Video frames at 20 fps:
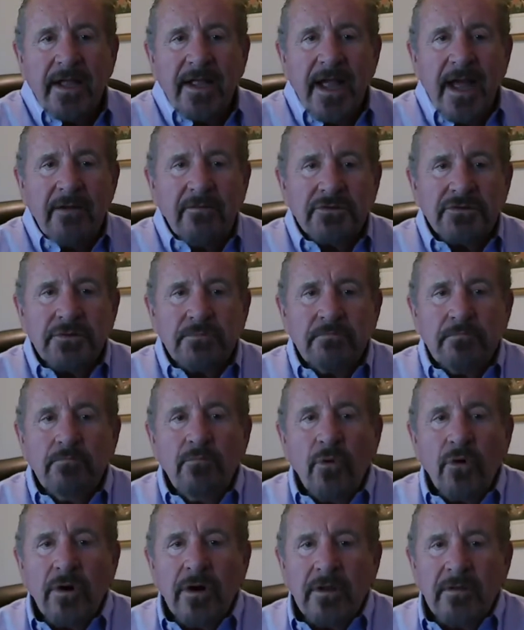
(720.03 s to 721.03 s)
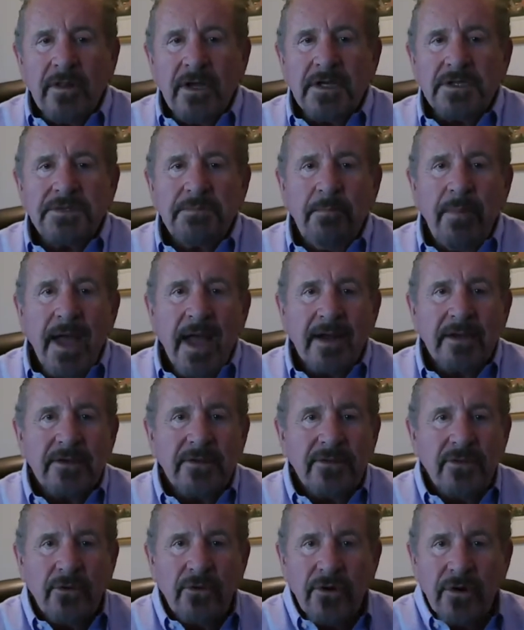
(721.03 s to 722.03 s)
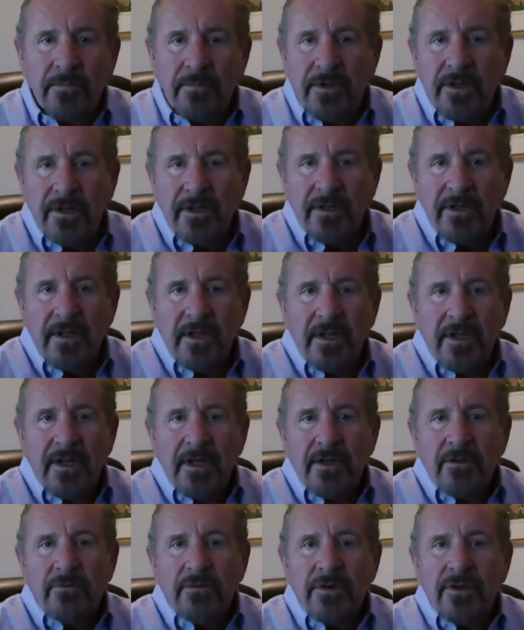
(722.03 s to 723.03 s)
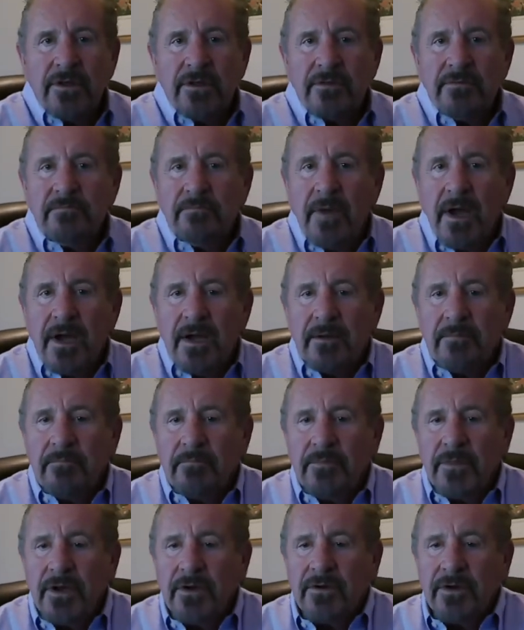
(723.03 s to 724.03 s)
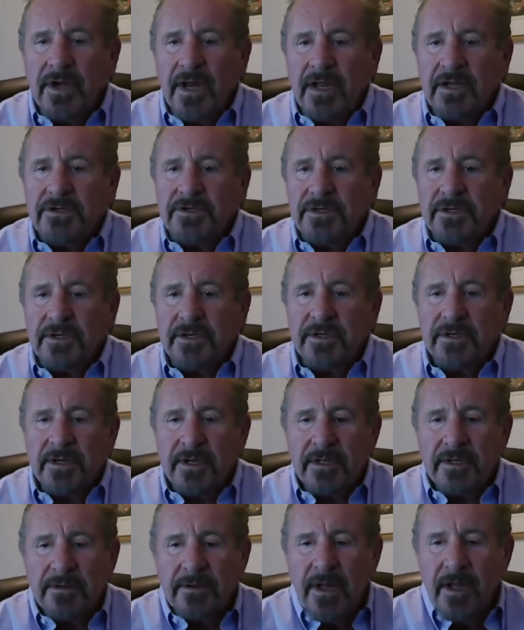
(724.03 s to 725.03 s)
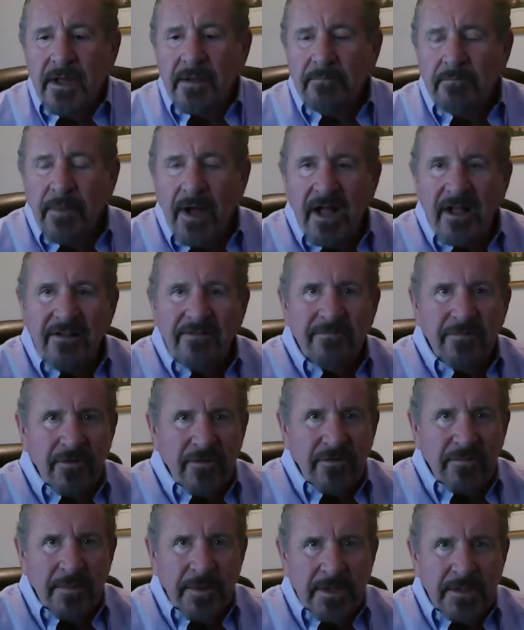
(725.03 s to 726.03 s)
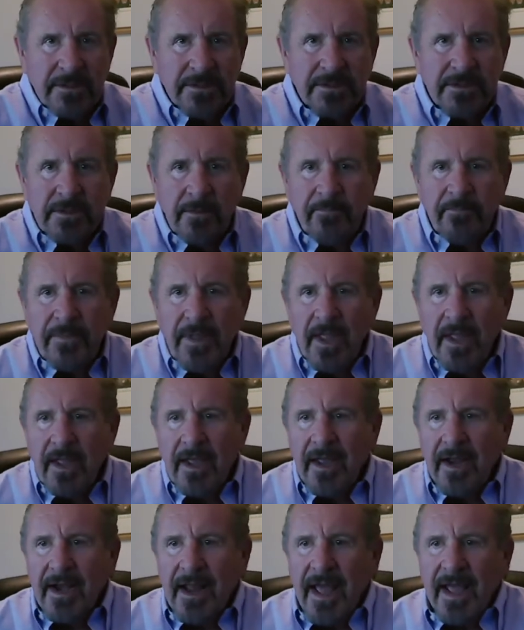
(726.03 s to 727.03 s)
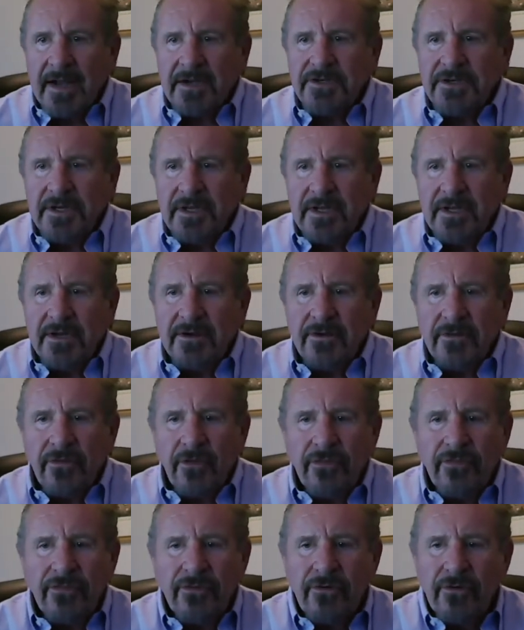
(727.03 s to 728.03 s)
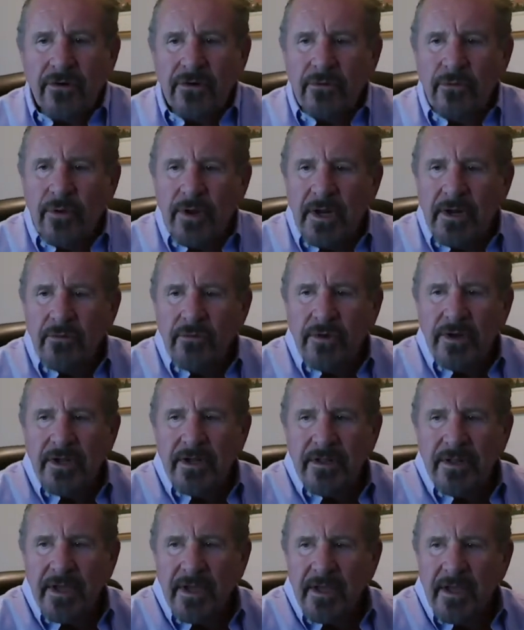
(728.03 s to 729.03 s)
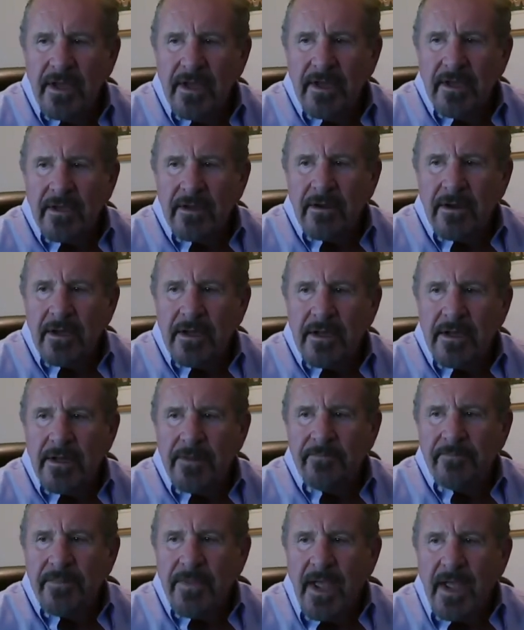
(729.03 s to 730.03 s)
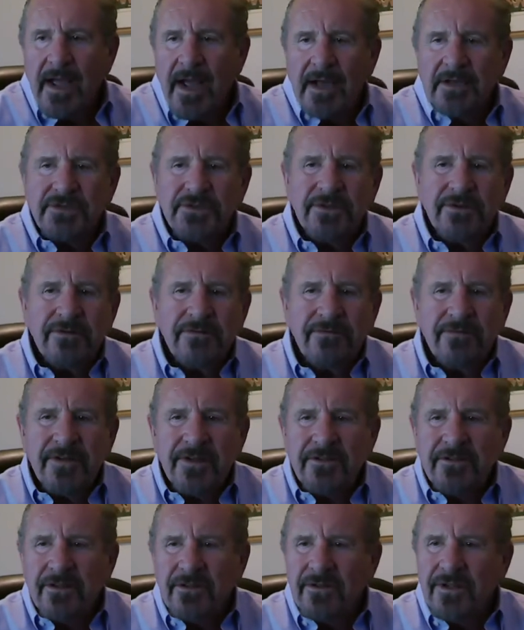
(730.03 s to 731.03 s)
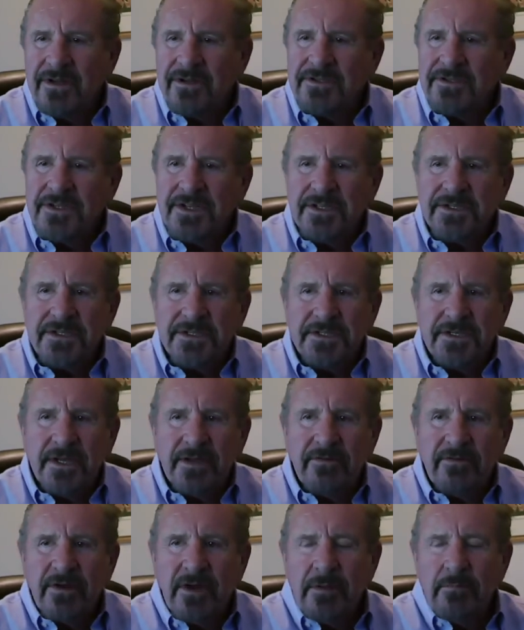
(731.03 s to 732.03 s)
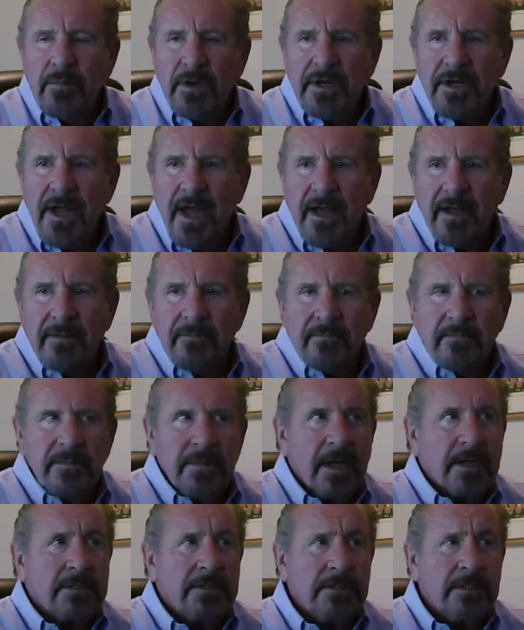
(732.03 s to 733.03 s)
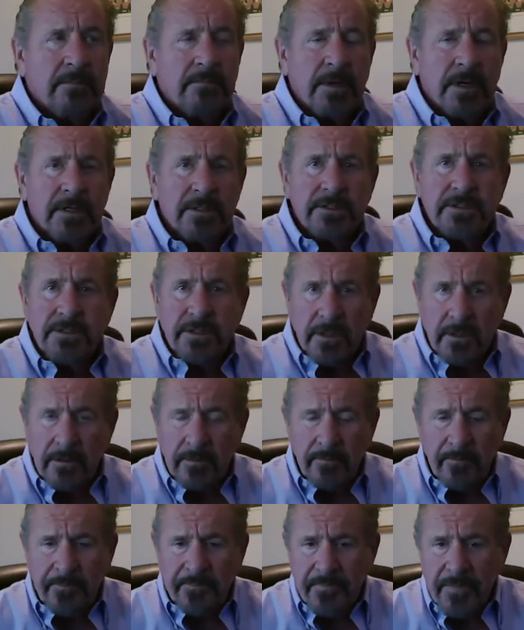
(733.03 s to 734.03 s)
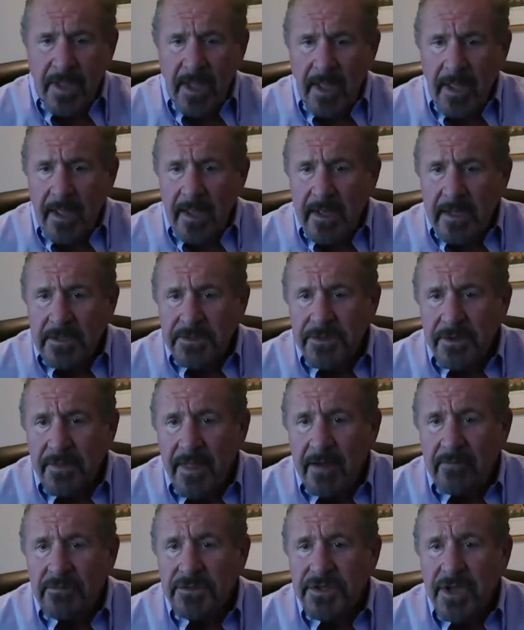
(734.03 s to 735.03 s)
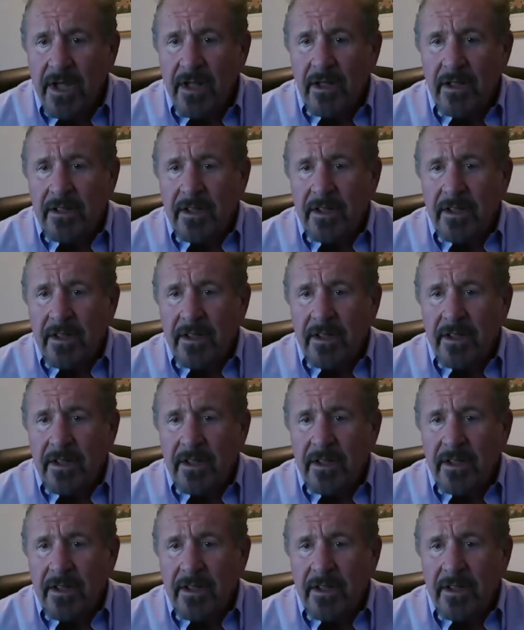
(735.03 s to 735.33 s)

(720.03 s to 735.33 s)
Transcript: was more or less back to normal with urination and bowel movements. And actually into the third week, really, I still feel a little sensitivity, but not too much. So that was all